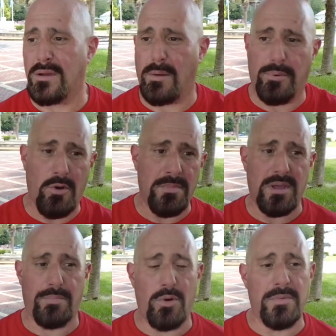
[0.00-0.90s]
or uh, pull
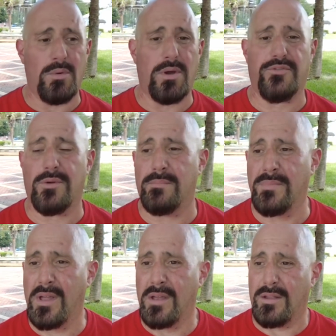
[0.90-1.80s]
me, pull me away from
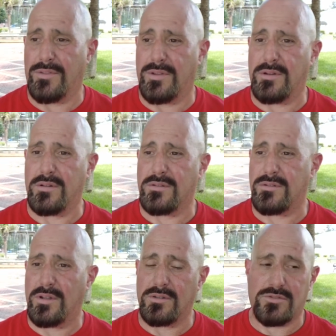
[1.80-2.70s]
the,
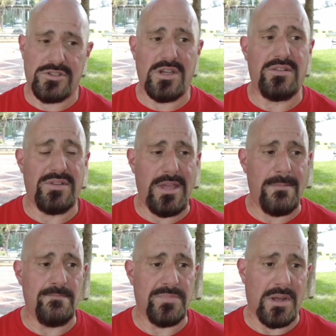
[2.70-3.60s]
the
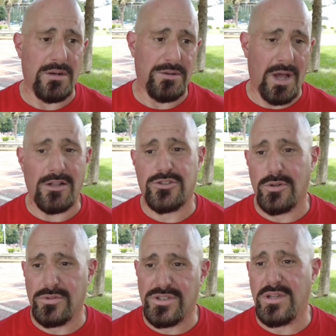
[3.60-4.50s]
cheesy
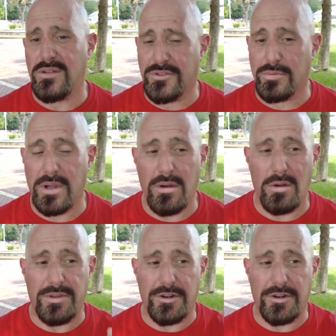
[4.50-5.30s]
nacho cheese Doritos.